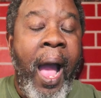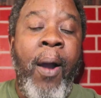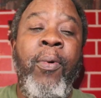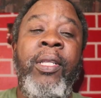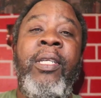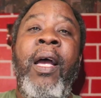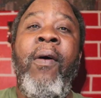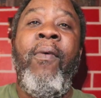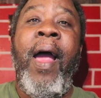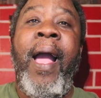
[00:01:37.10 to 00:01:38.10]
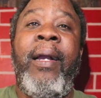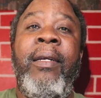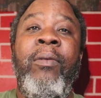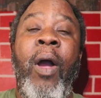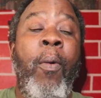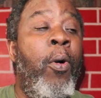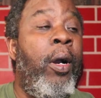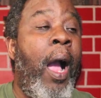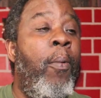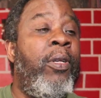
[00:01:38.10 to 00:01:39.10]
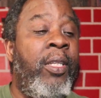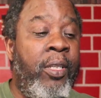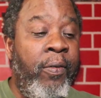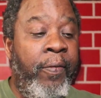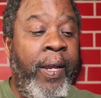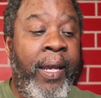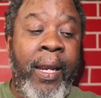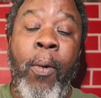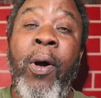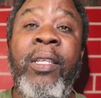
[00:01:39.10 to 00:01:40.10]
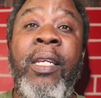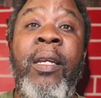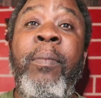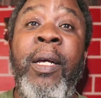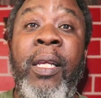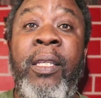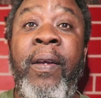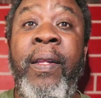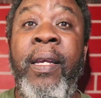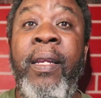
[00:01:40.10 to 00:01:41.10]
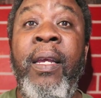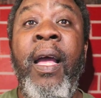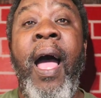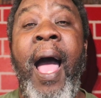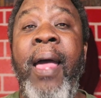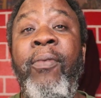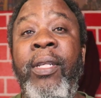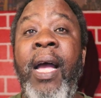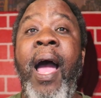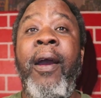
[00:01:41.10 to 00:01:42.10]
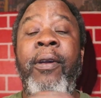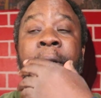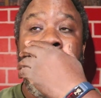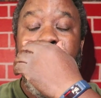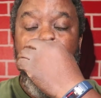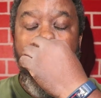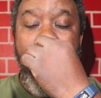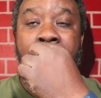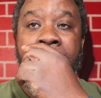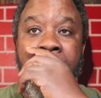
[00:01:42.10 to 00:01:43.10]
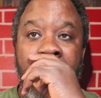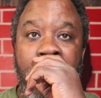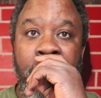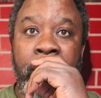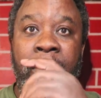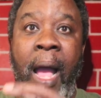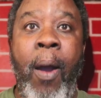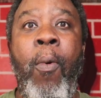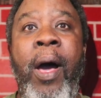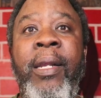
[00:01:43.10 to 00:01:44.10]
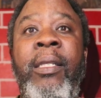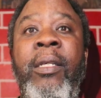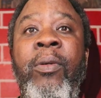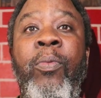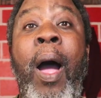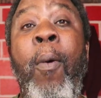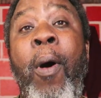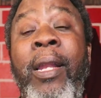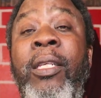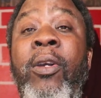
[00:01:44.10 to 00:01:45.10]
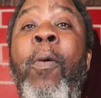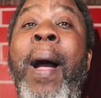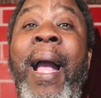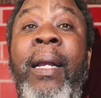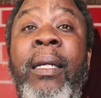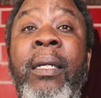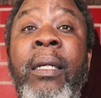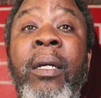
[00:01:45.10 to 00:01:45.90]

I went to Iraq. I was a civilian. I wasn't in the military then. I had retired, and I wanted to go back.